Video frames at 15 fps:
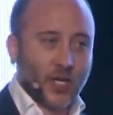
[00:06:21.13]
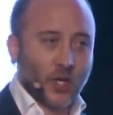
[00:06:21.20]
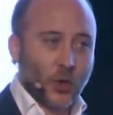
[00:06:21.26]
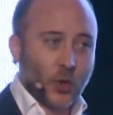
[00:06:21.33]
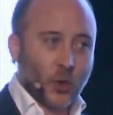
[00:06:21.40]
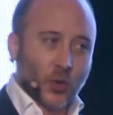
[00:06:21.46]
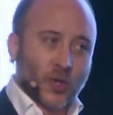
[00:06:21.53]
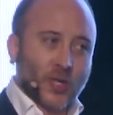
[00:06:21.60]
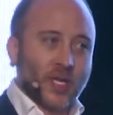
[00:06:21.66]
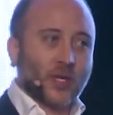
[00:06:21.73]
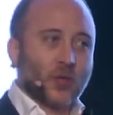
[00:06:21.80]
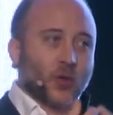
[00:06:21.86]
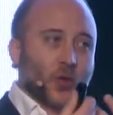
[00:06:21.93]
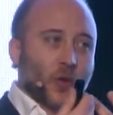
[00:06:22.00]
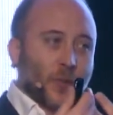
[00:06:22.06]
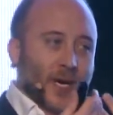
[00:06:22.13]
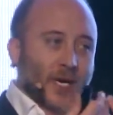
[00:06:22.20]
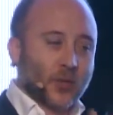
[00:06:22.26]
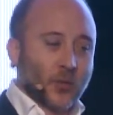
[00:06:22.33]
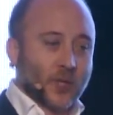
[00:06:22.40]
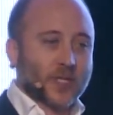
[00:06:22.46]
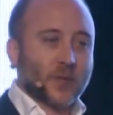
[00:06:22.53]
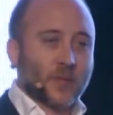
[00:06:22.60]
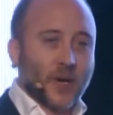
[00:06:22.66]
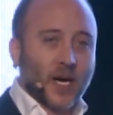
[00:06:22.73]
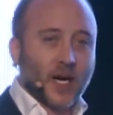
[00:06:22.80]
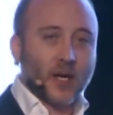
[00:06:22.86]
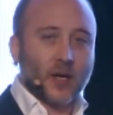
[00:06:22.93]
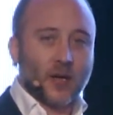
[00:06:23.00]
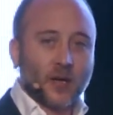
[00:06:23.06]
You don't need to go back to a
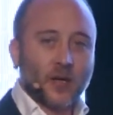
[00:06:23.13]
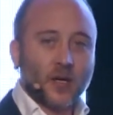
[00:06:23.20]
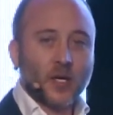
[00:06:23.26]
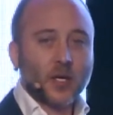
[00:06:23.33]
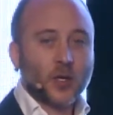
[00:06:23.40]
supplier,